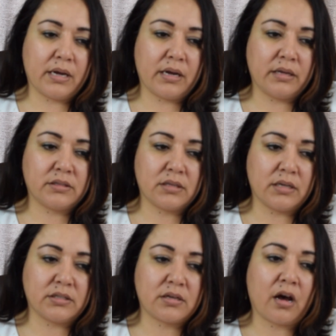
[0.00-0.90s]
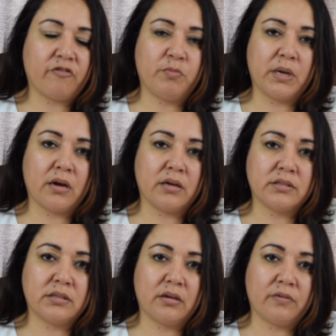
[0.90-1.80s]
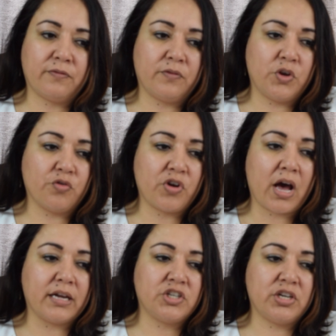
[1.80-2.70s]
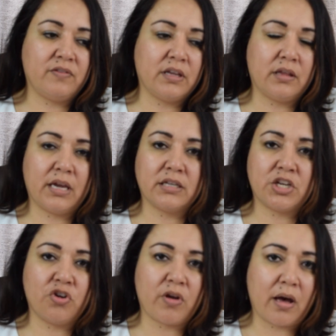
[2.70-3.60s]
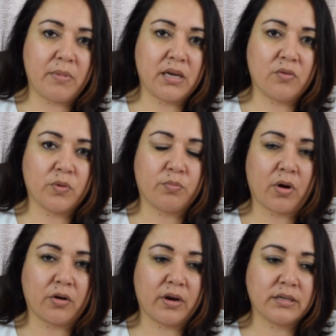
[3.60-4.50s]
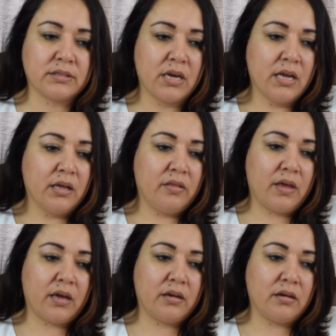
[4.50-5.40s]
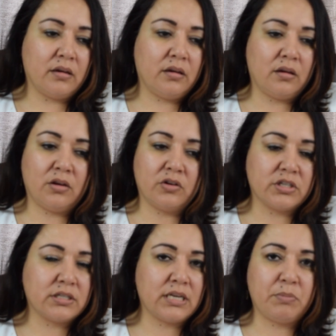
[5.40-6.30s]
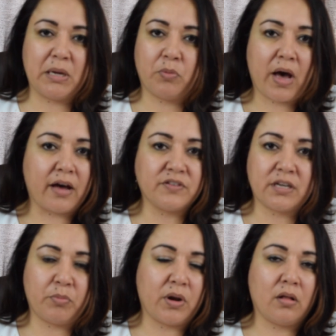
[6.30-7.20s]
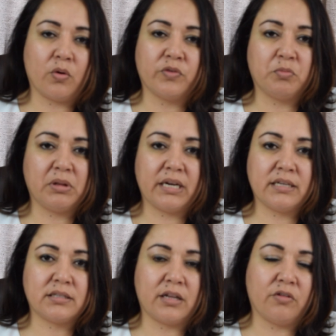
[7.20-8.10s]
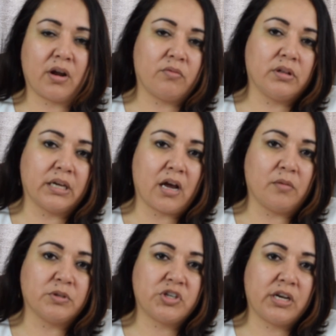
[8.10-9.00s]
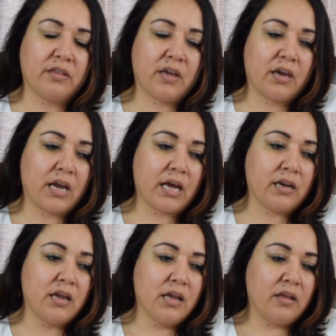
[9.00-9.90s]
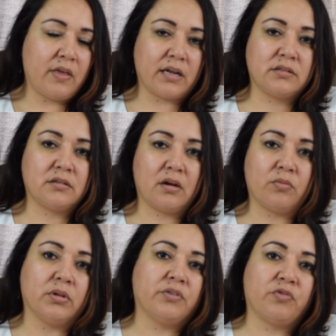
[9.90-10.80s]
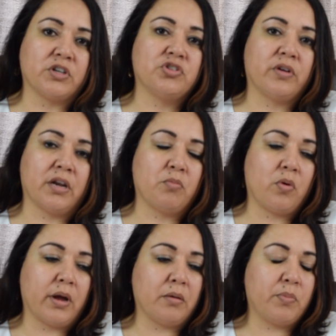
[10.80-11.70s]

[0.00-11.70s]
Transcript: it's tough because if you're not achieving things and you're not making real progress, then you just see people half stepping all over the place and they're not really accomplishing anything, and that's a really frustrating point.